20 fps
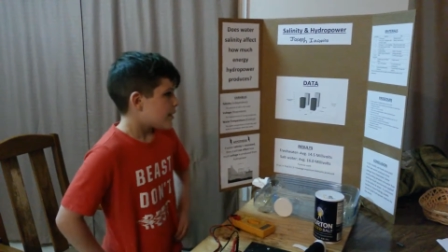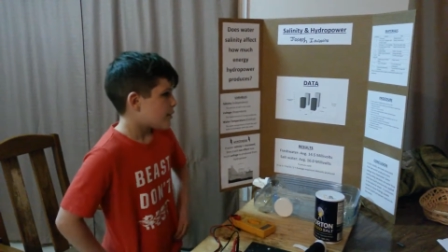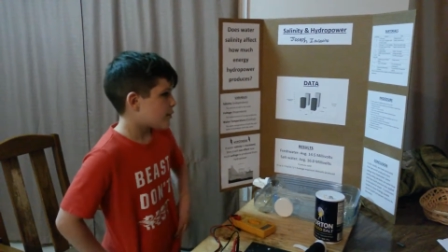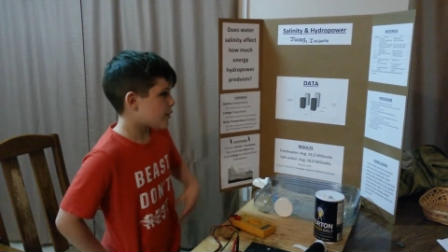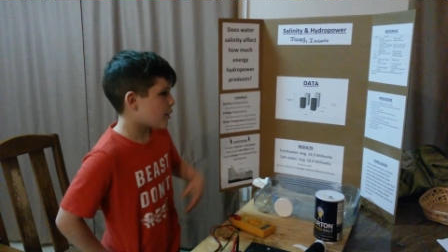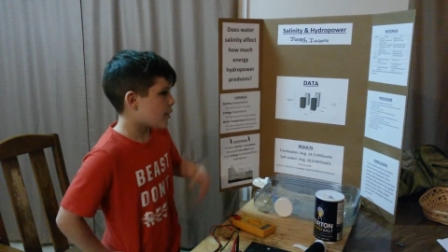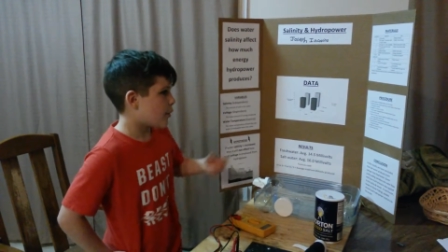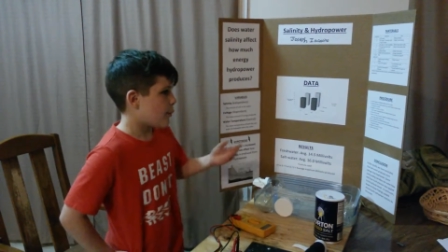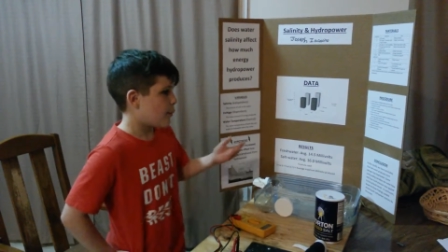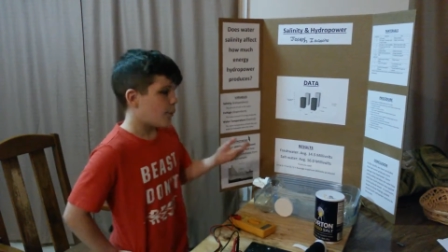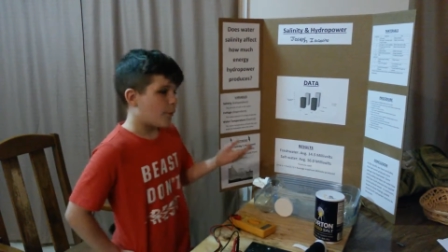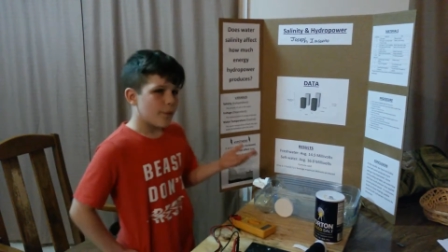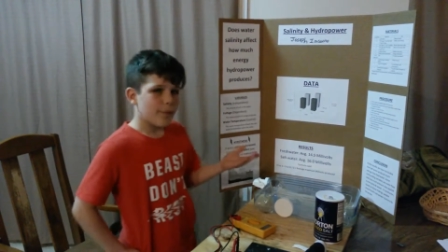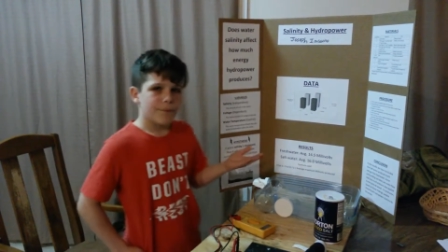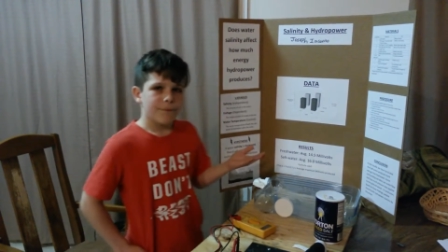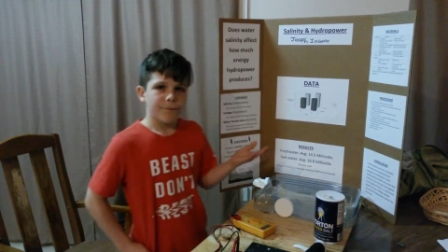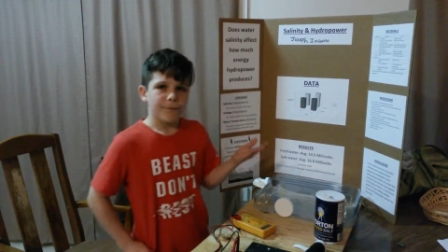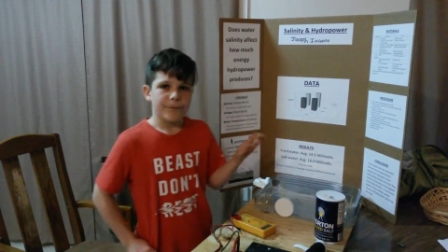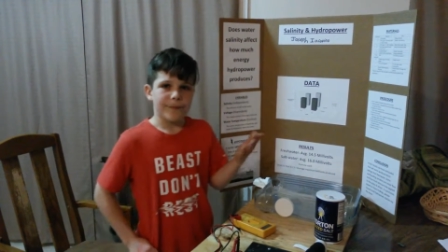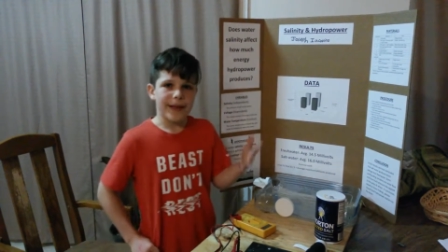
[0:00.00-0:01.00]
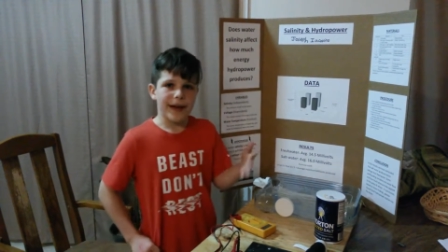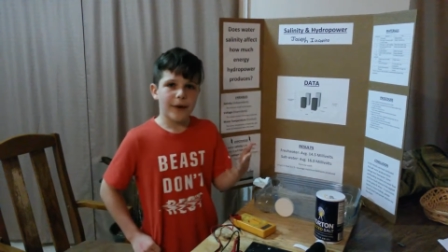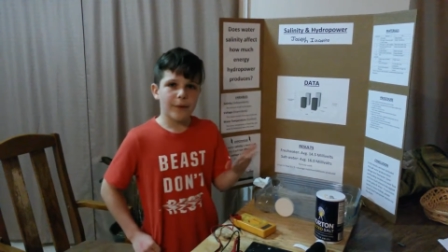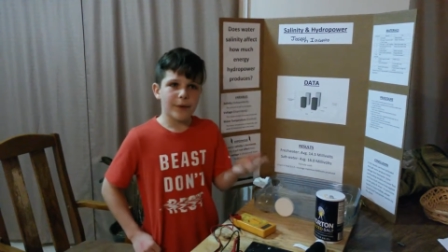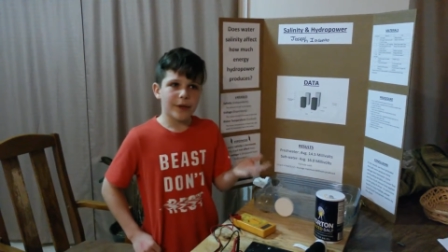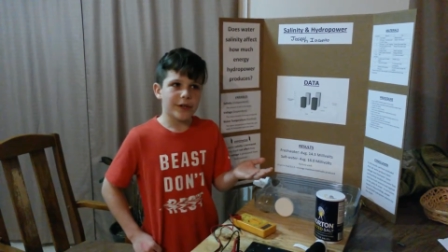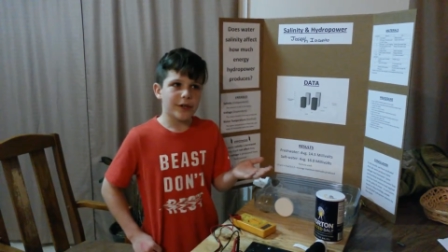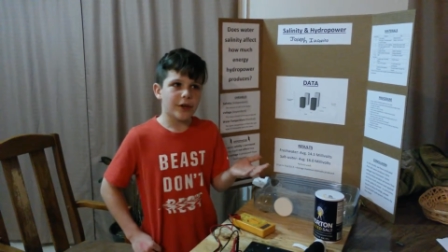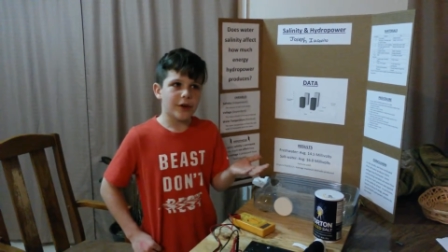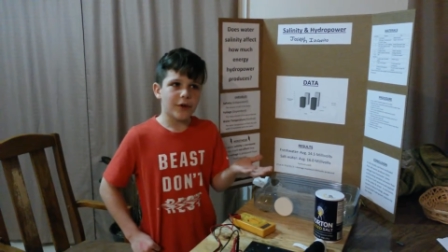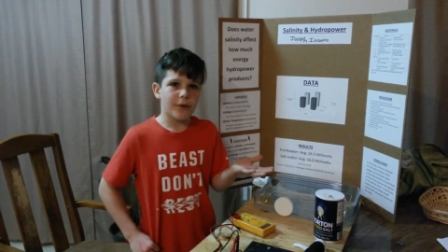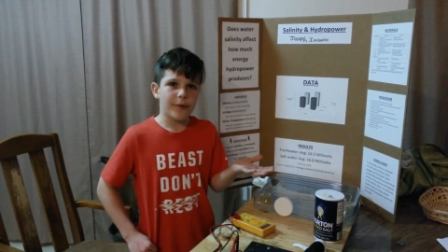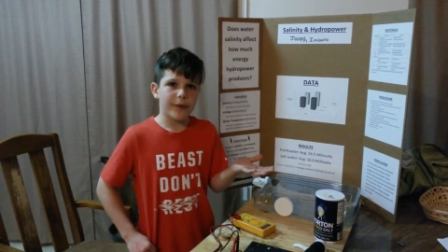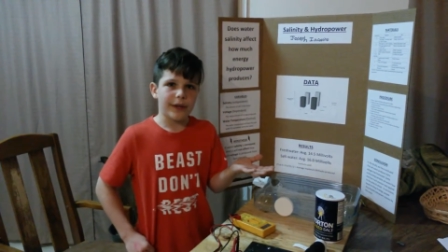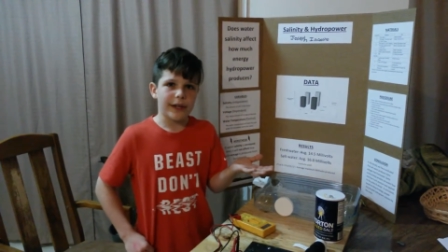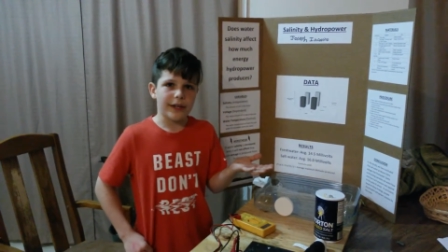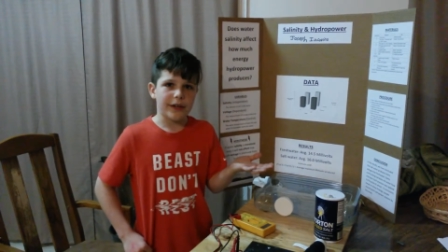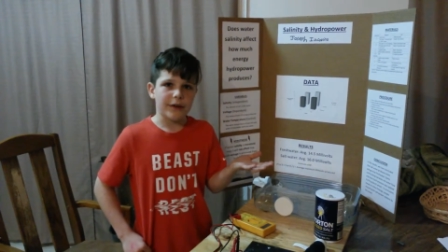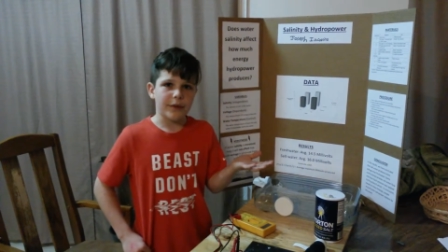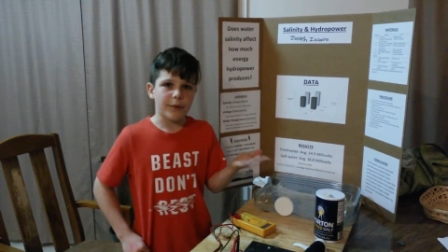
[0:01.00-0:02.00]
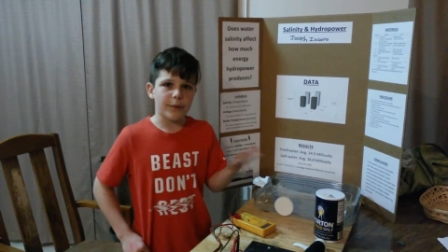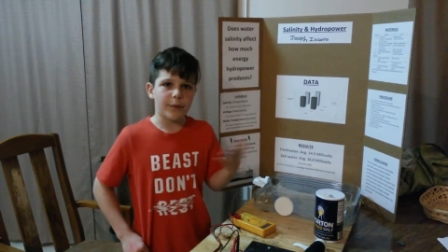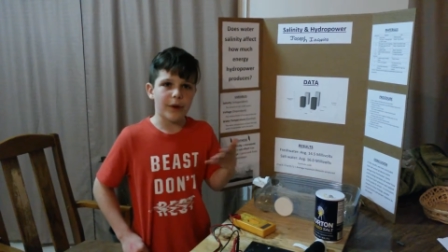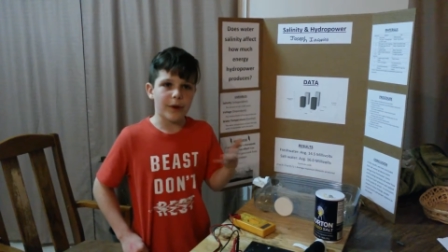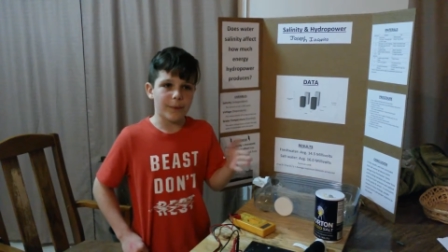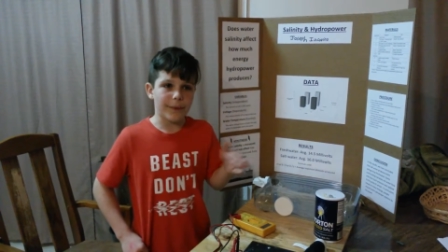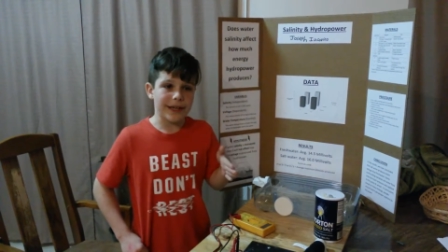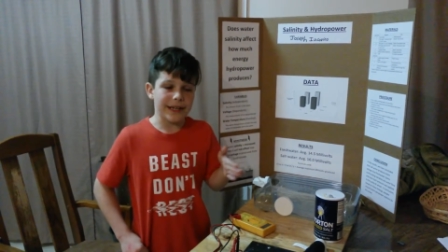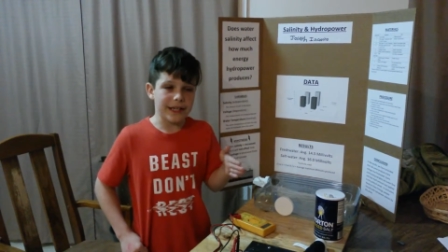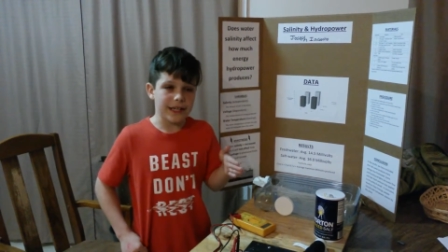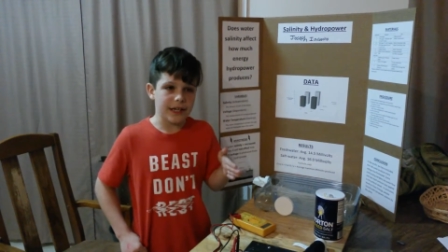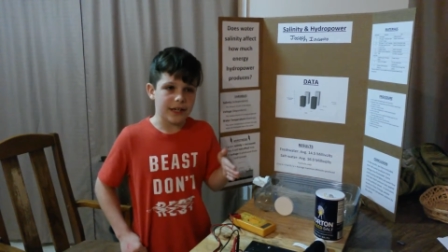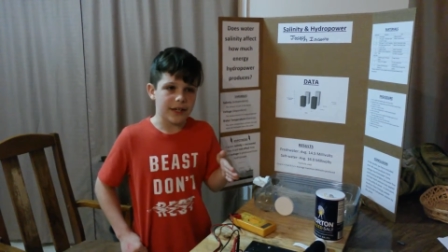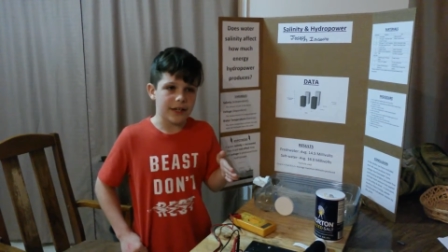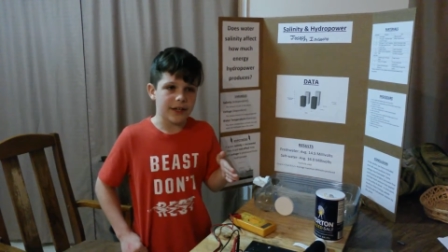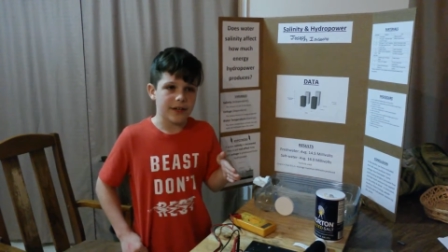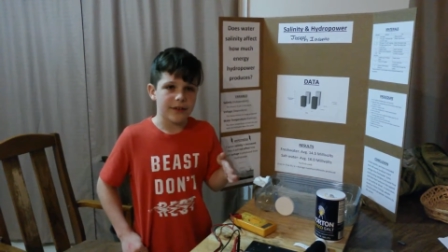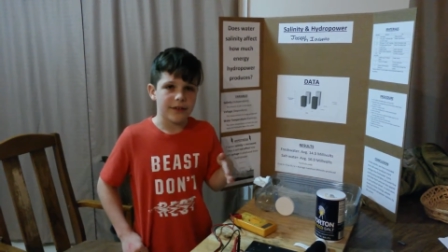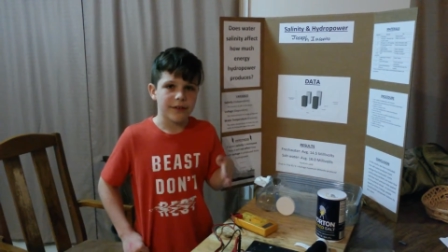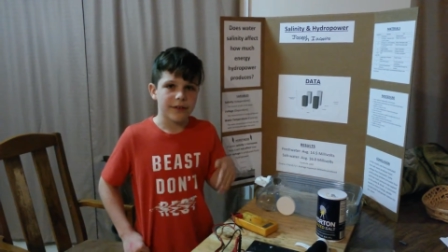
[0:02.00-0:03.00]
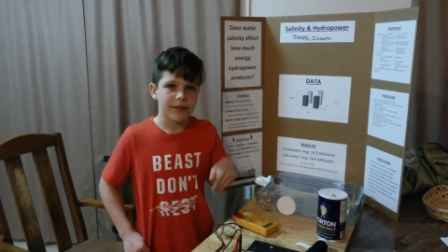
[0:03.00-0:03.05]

So now we know what we need.